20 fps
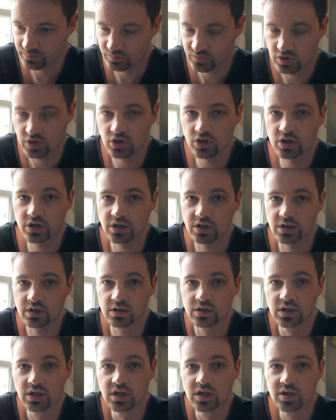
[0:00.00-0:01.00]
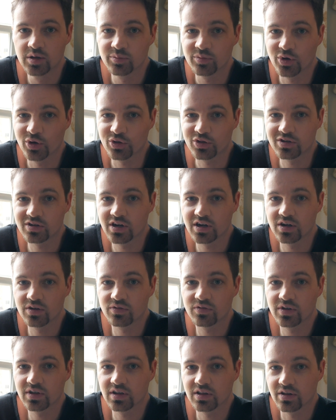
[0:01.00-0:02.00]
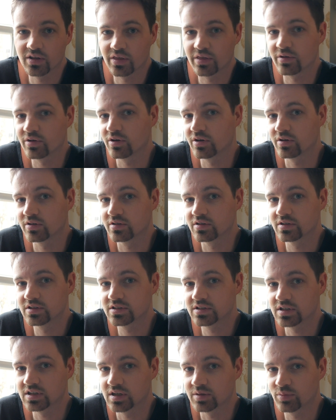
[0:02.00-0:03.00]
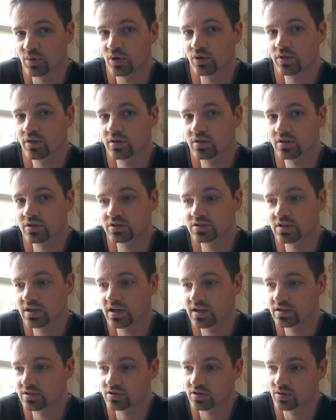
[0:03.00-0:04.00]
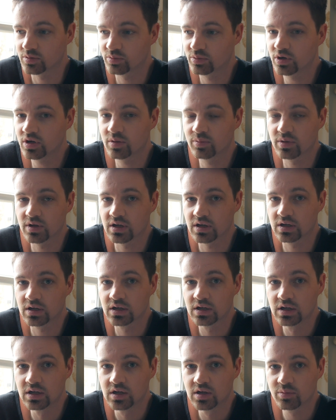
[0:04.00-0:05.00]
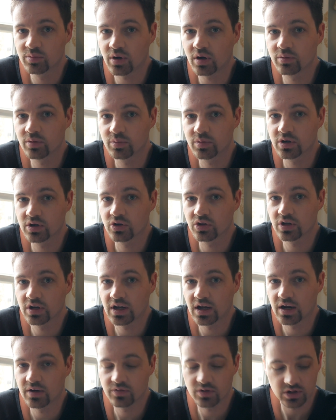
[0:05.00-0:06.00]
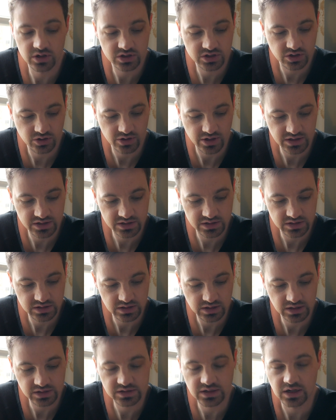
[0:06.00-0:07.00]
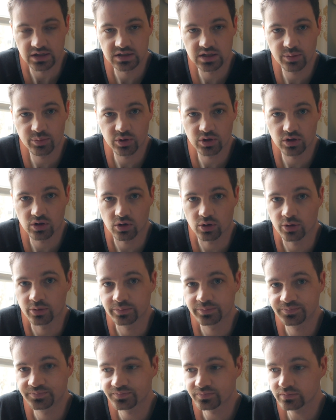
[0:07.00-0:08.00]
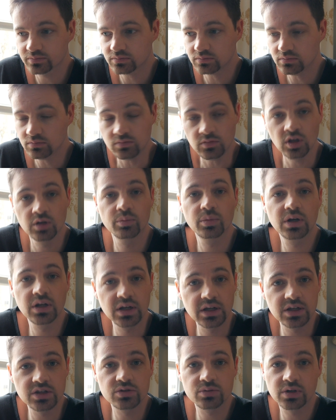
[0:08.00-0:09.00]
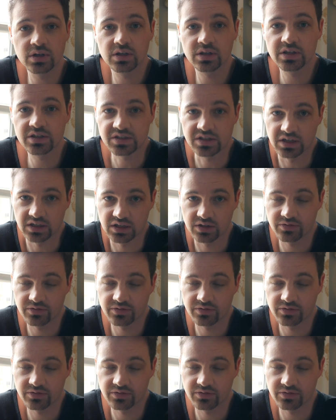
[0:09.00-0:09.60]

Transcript: Jürgen, both trying to fit in the third seat. Both of those guys are pretty big, probably bigger than average, so that's not typical. But it is realistic.